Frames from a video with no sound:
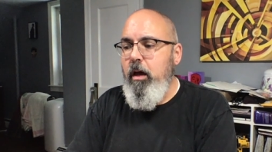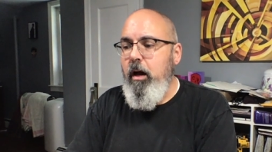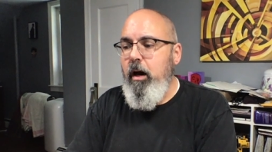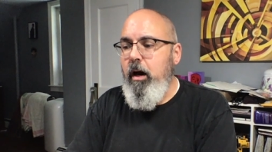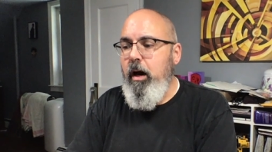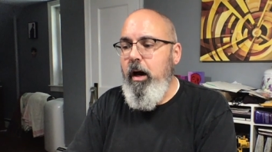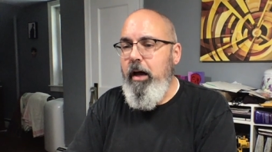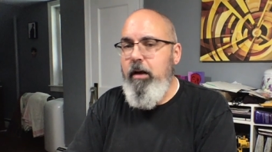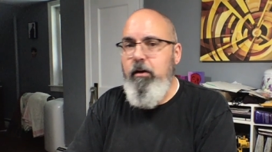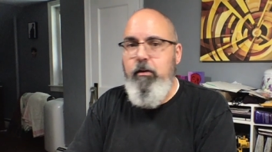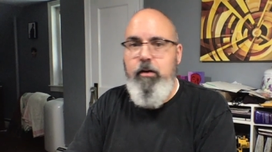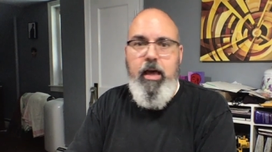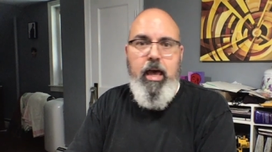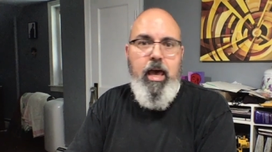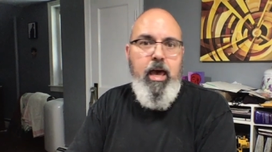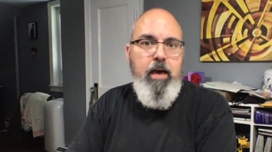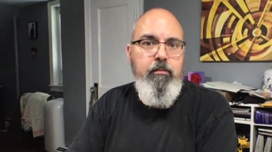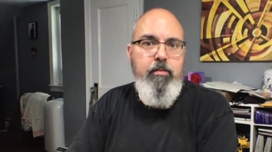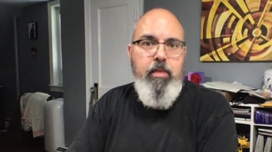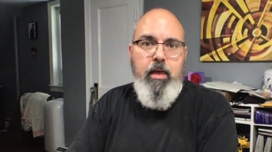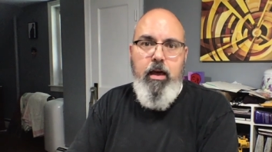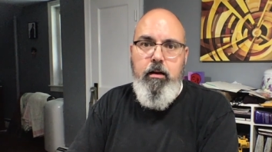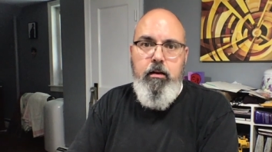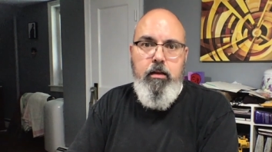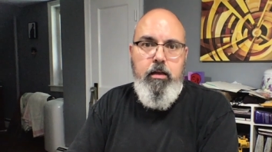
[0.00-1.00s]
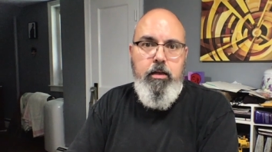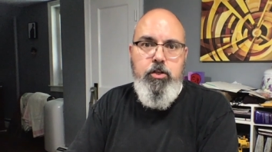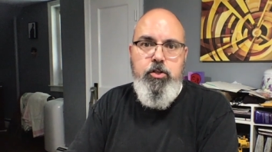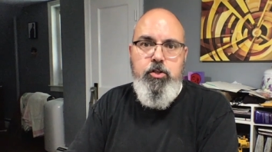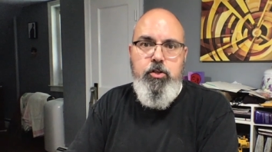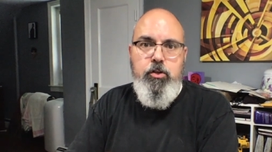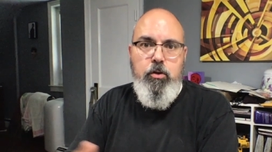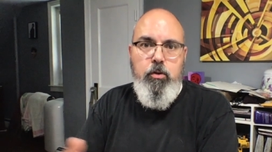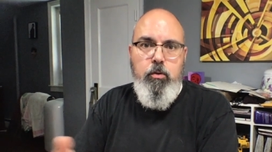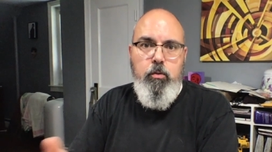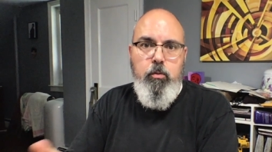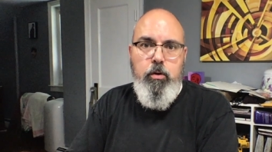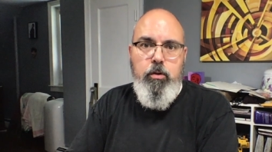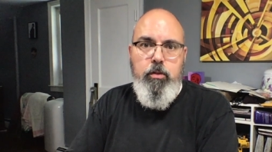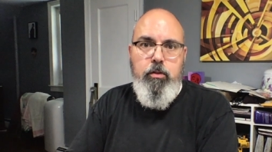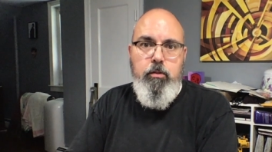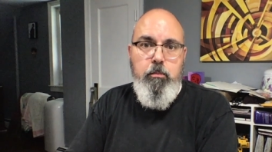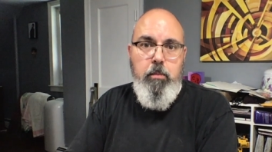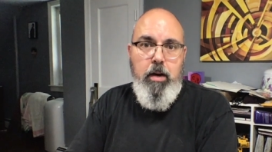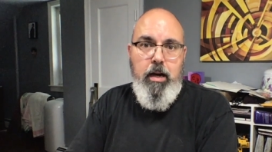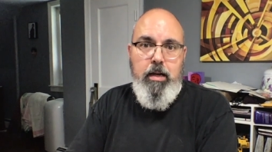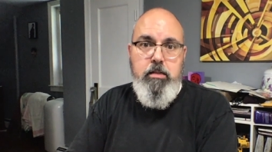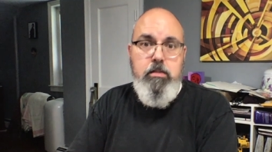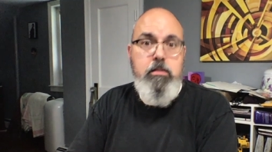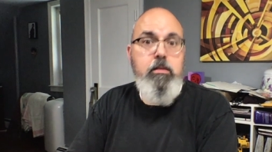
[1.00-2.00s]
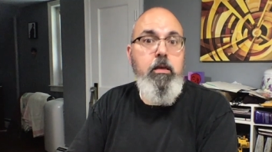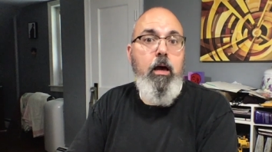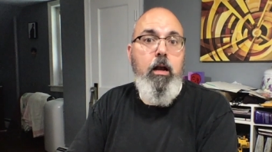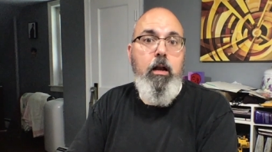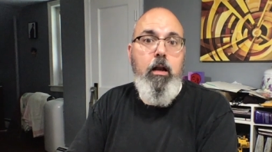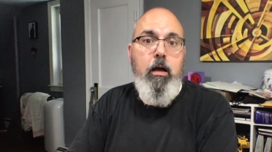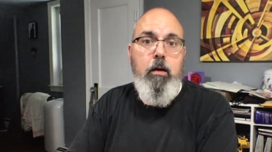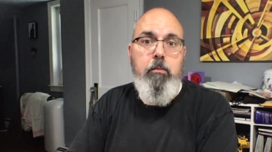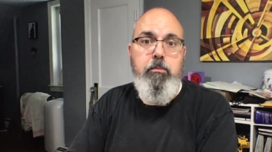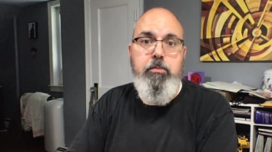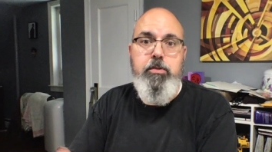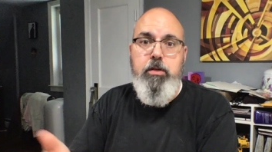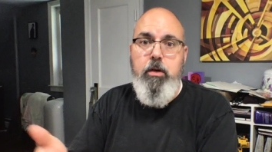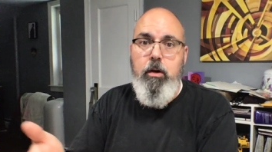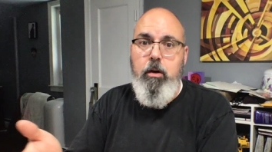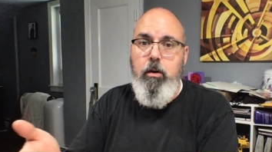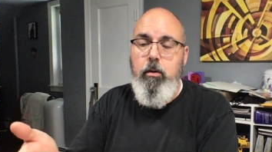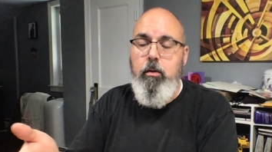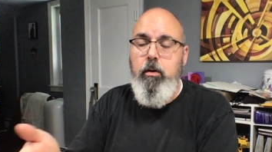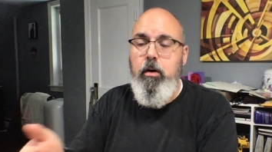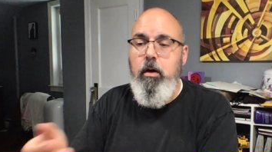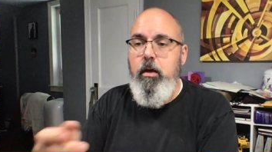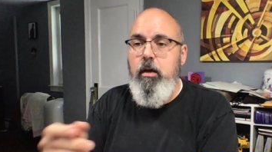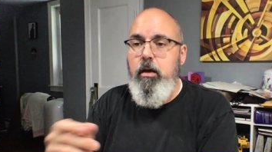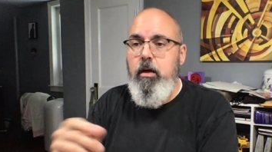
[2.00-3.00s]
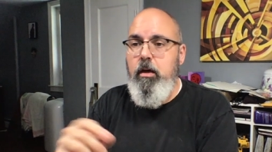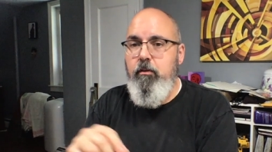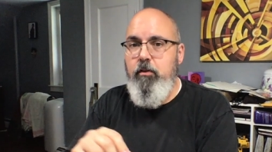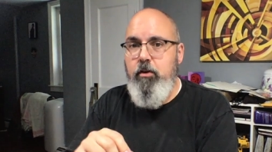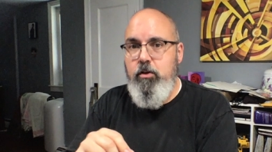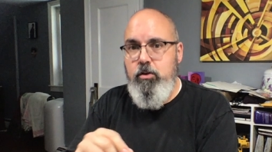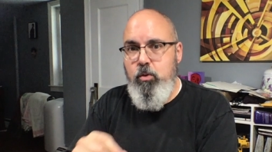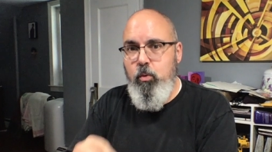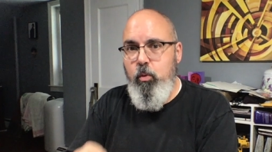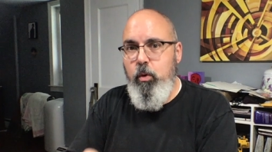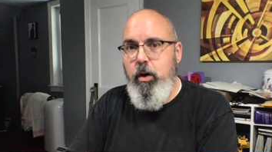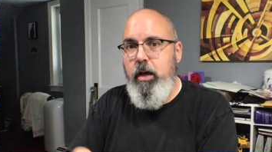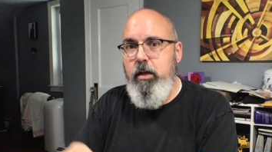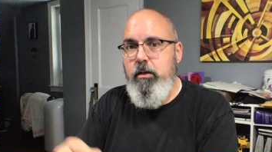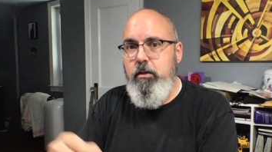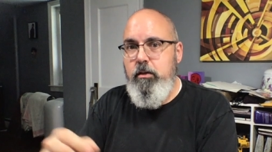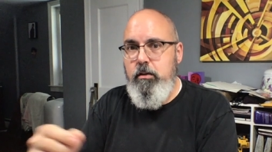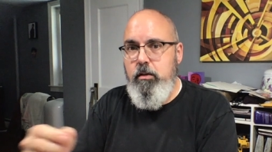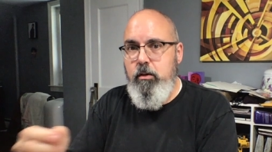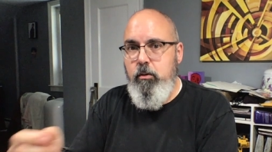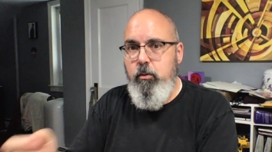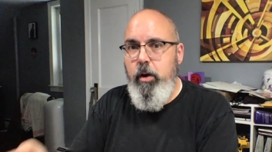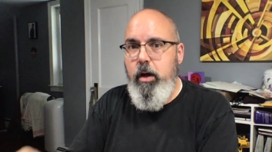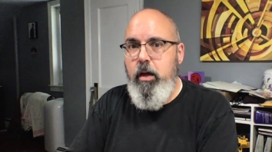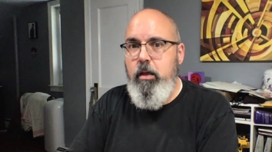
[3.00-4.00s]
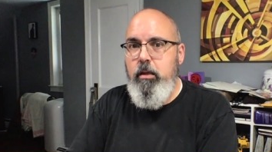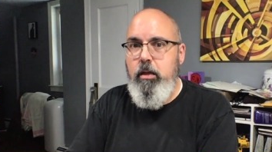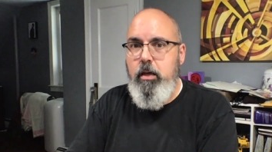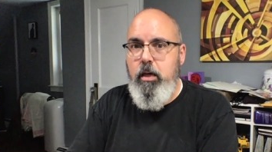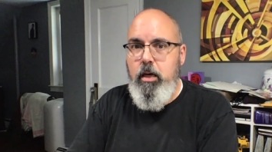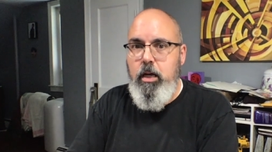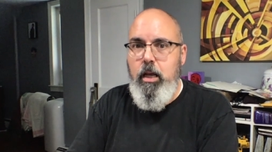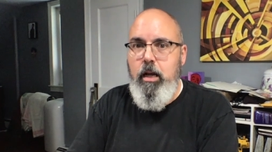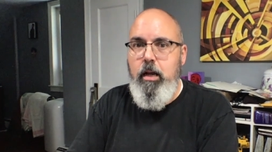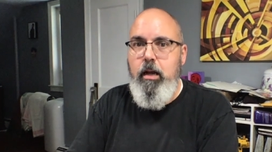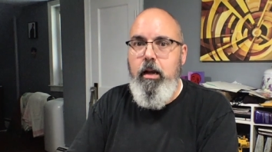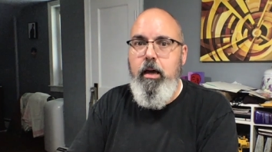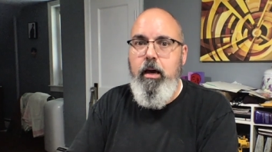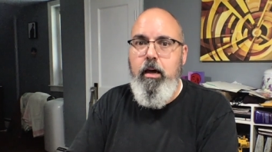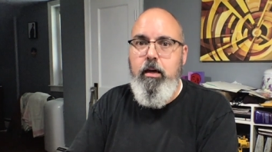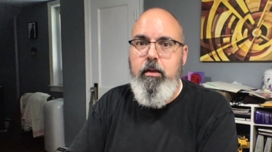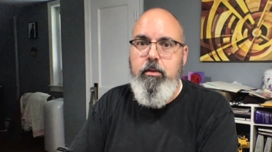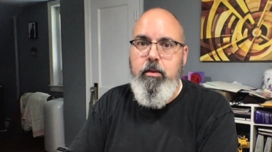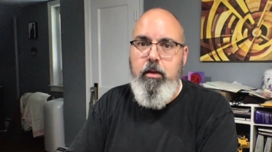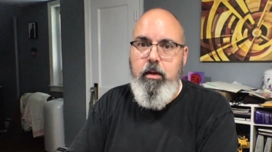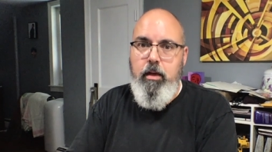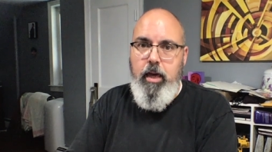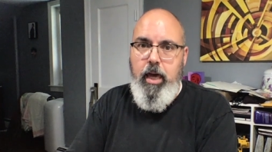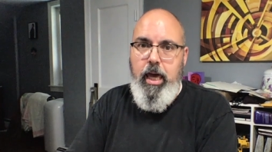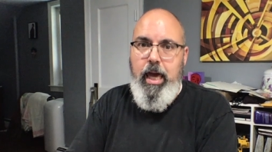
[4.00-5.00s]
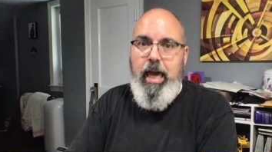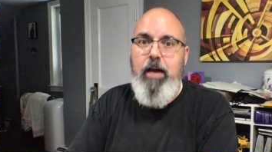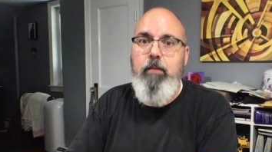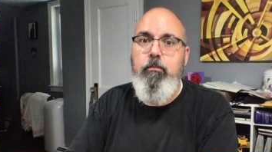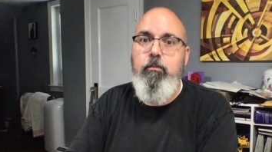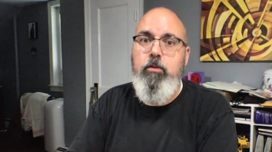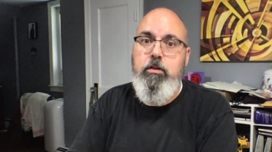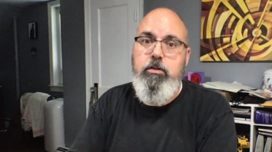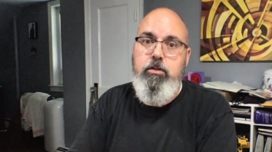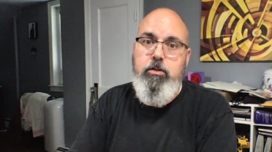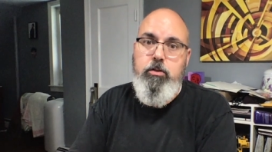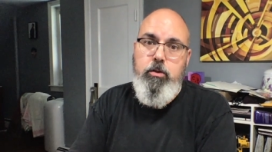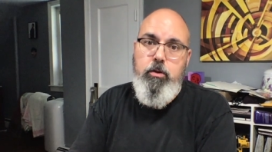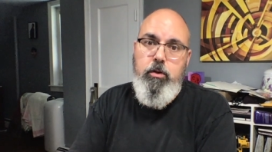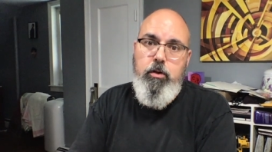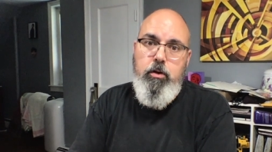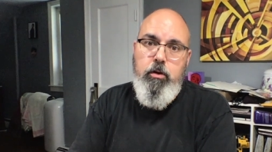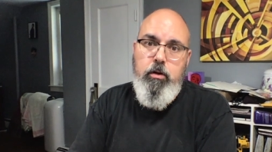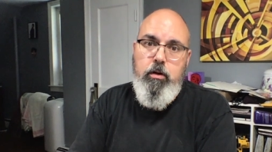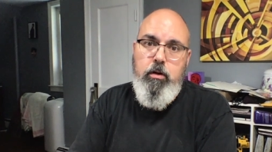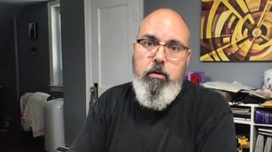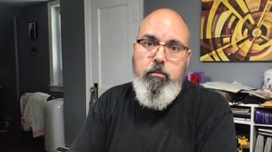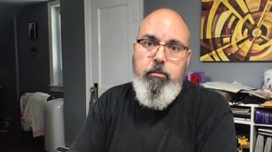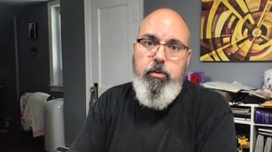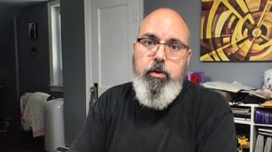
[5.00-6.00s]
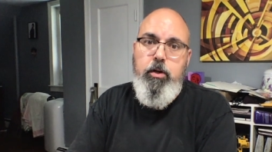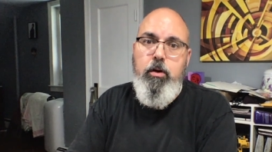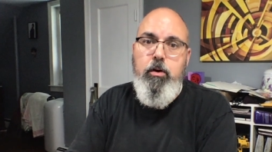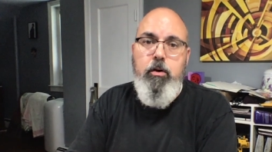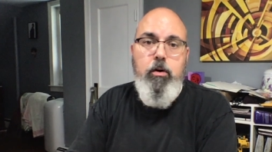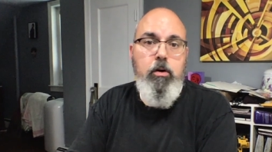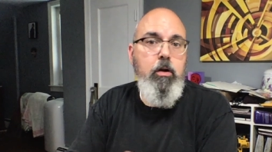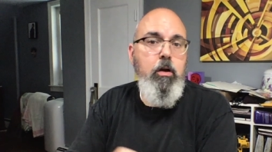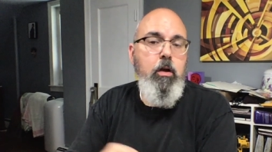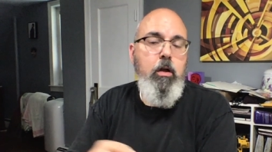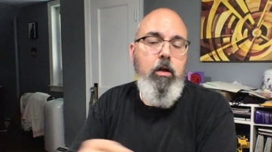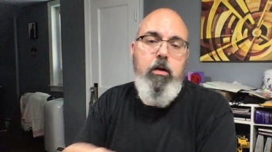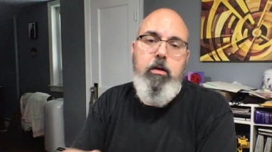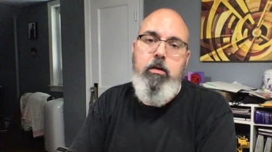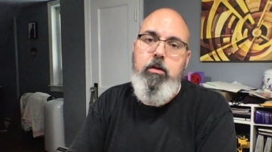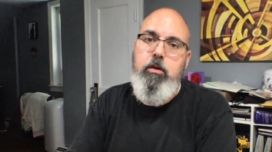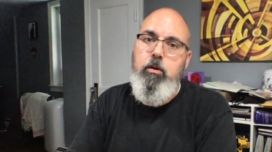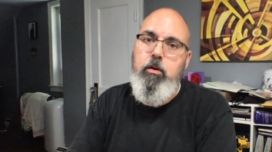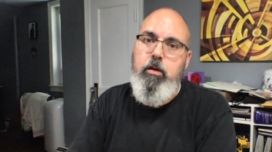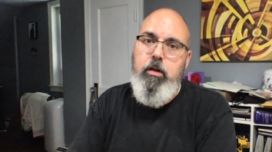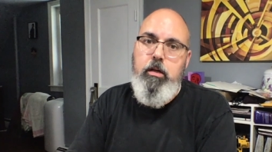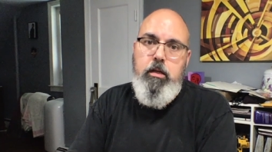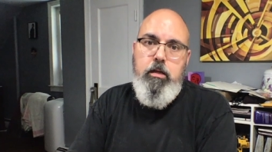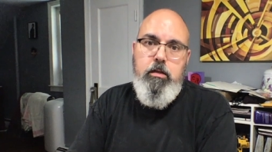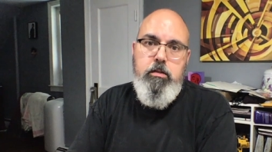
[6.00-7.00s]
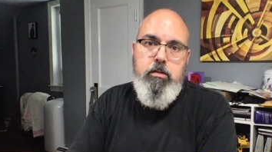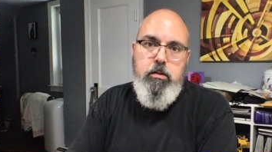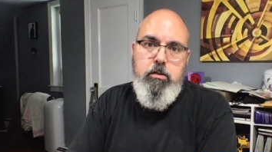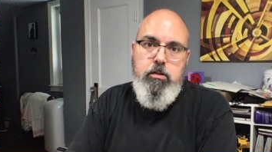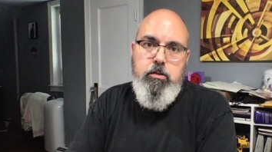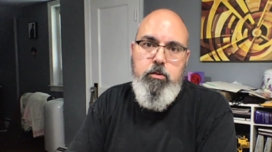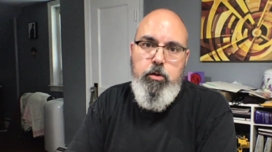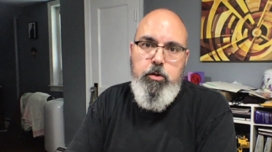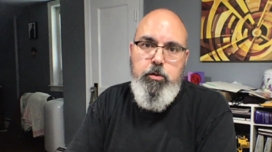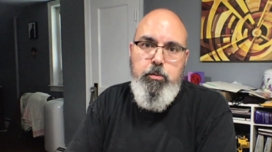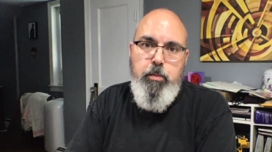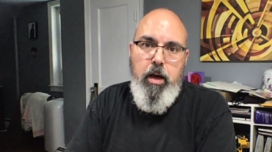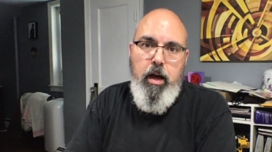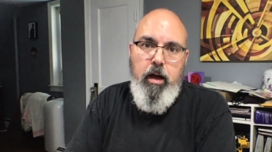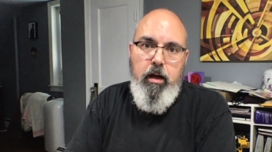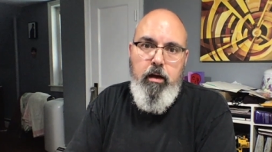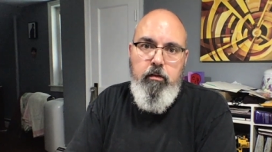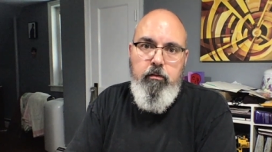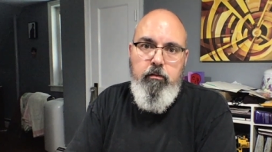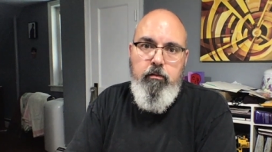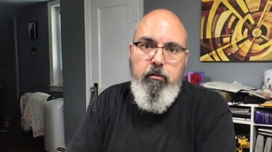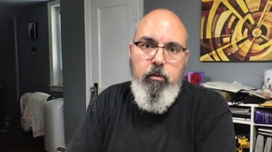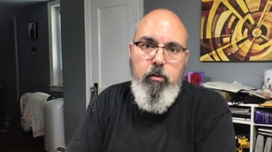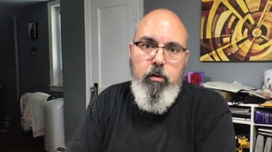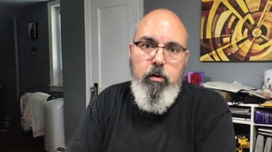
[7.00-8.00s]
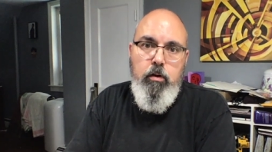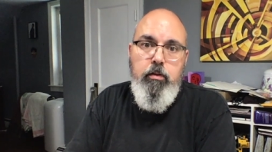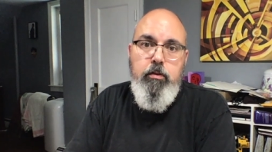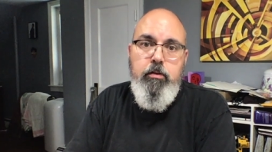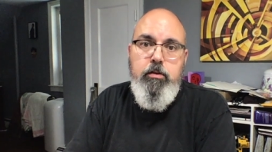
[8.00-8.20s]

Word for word: I don't have that issue with my setup. So if there's a way to directly connect the camera to your computer, you can easily switch back and forth.